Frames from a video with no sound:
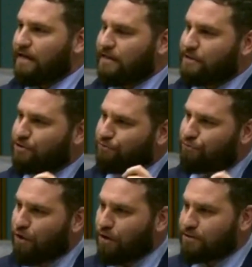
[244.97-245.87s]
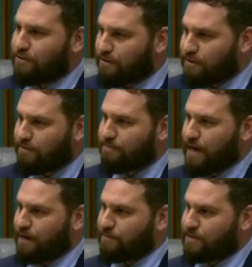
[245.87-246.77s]
it is rotten,
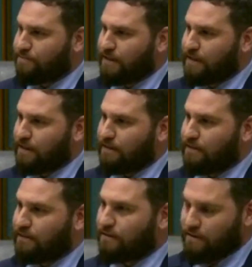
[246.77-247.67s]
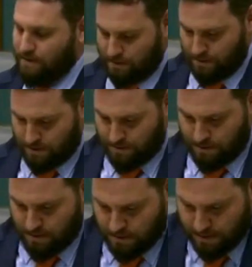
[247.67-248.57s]
Madam Speaker.
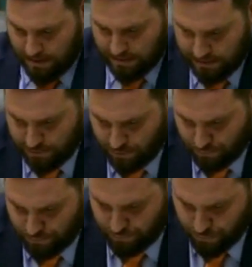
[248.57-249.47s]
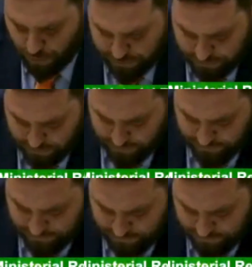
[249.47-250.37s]
It is rotten.
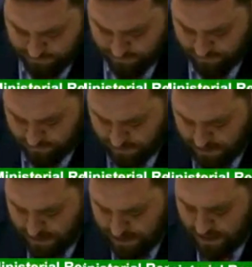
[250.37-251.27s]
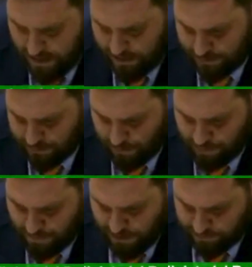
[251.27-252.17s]
And so,
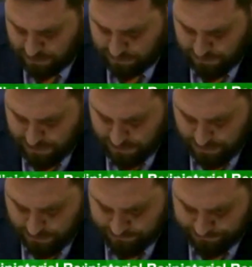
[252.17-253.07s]
Madam Speaker,